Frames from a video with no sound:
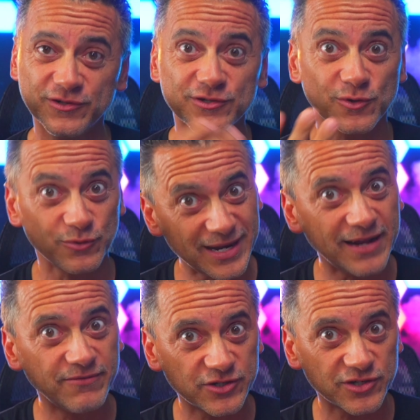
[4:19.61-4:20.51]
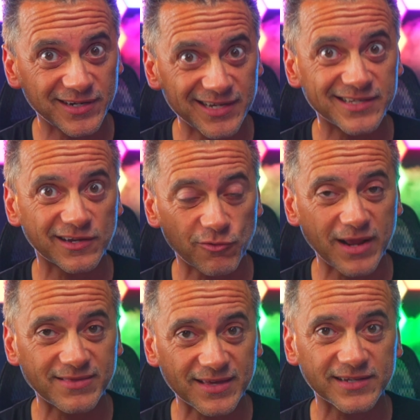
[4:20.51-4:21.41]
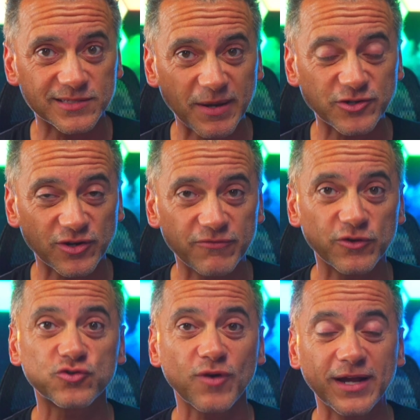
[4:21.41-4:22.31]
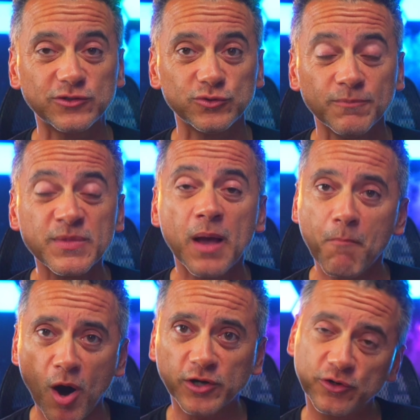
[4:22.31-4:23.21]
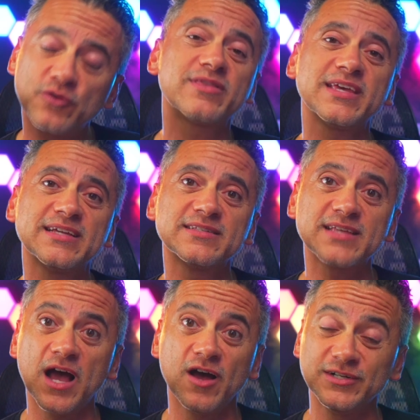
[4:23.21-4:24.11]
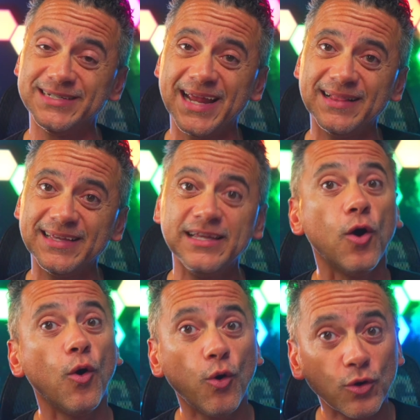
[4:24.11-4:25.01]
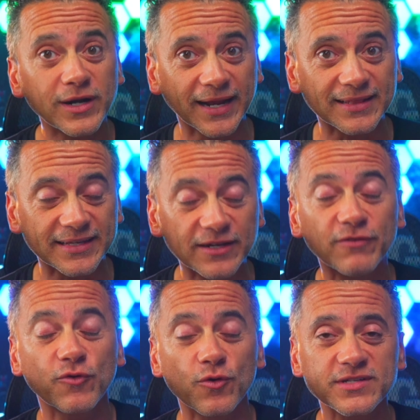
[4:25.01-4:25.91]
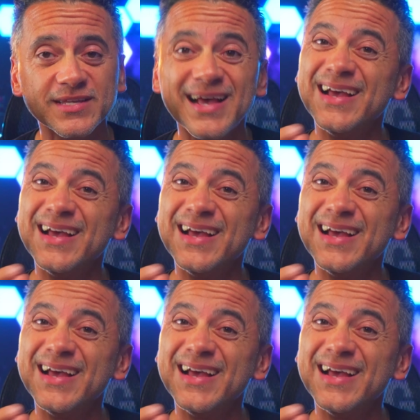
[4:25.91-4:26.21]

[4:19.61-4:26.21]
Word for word: So night vision is a great thing, especially if you're trying to monitor things uh, daily or nightly, of course.